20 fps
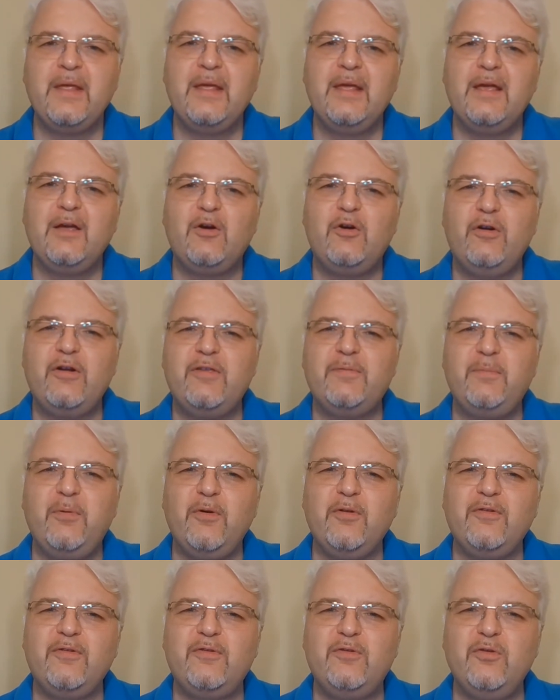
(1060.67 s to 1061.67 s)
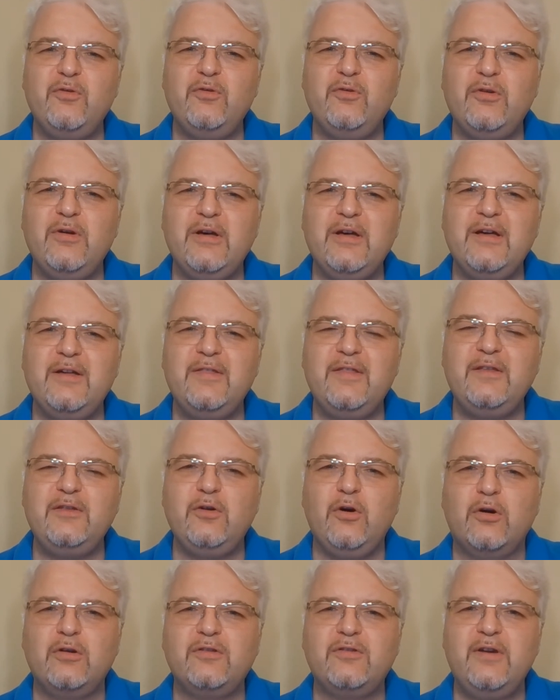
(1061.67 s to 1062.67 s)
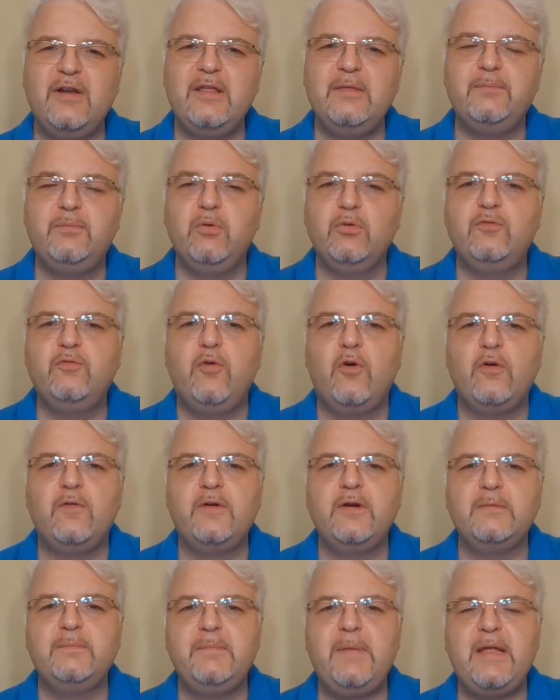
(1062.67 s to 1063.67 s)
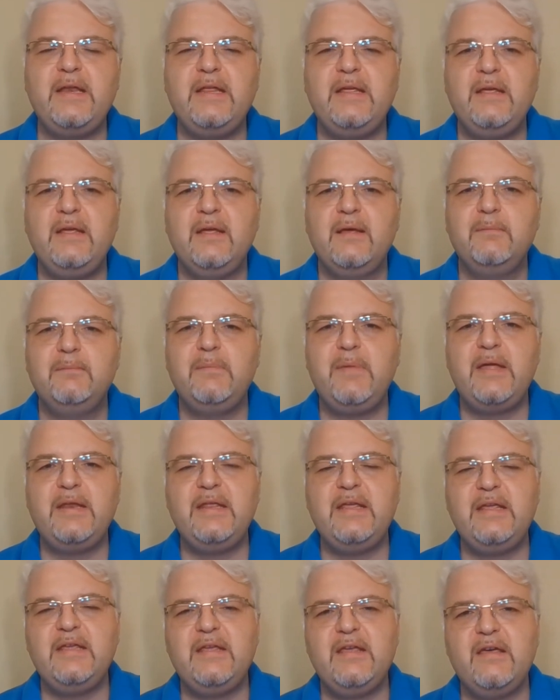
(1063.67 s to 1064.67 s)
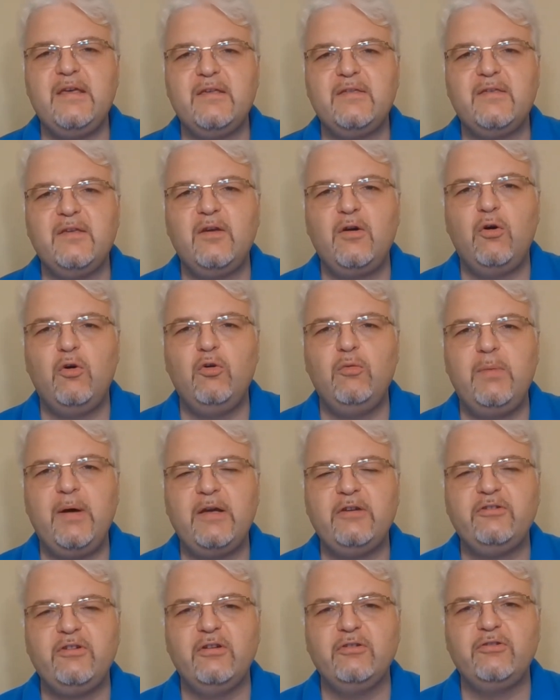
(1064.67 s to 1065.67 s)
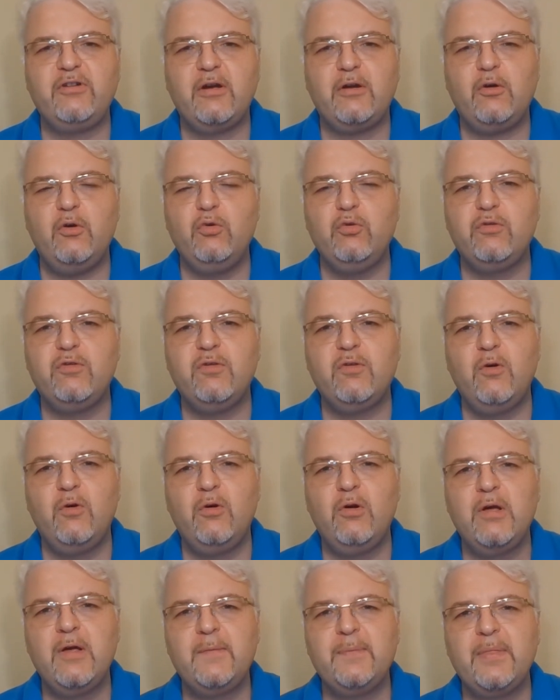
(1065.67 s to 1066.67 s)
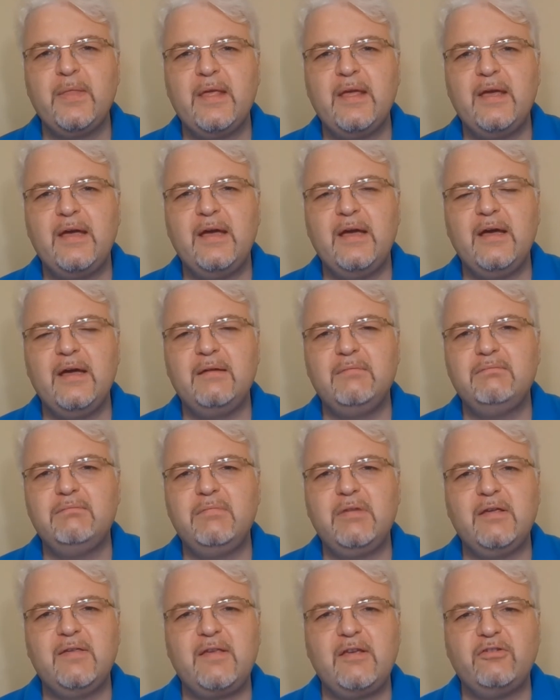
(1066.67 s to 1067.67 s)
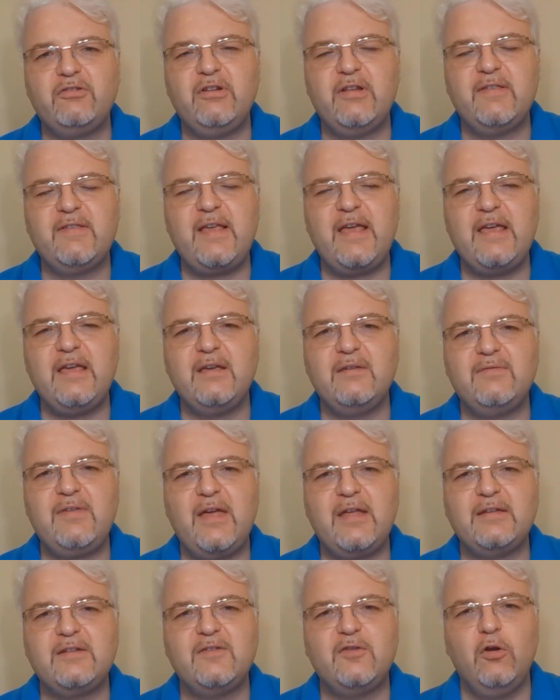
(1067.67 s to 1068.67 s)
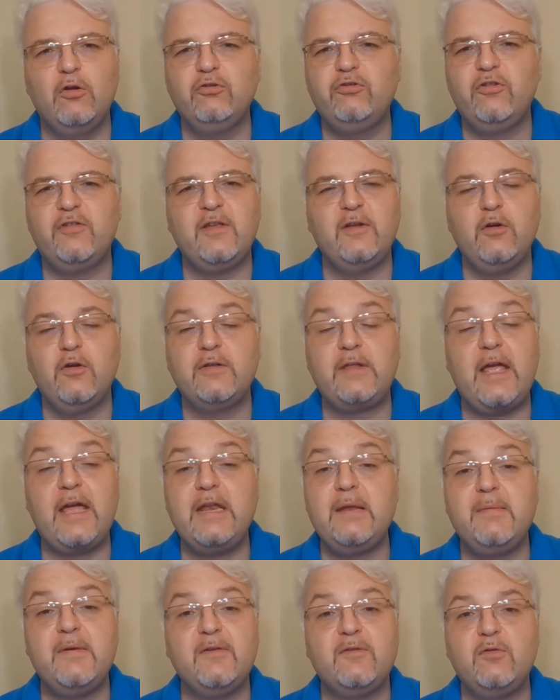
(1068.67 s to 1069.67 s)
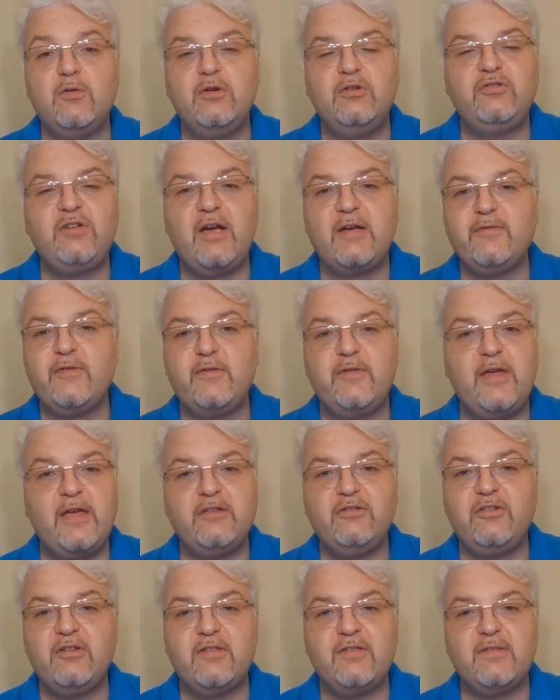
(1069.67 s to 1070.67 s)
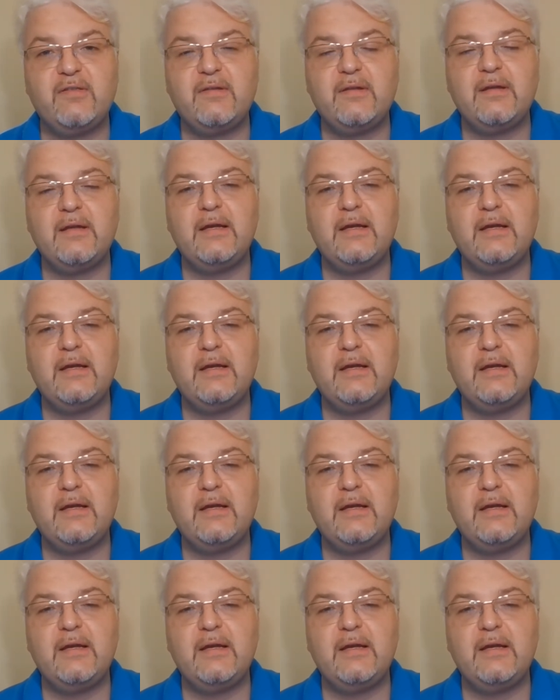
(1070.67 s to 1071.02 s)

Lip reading: corresponds to the doctrine put forward many years ago by Jean-Jacques Rousseau, essentially saying that soldiers are not enemies to each other, they're just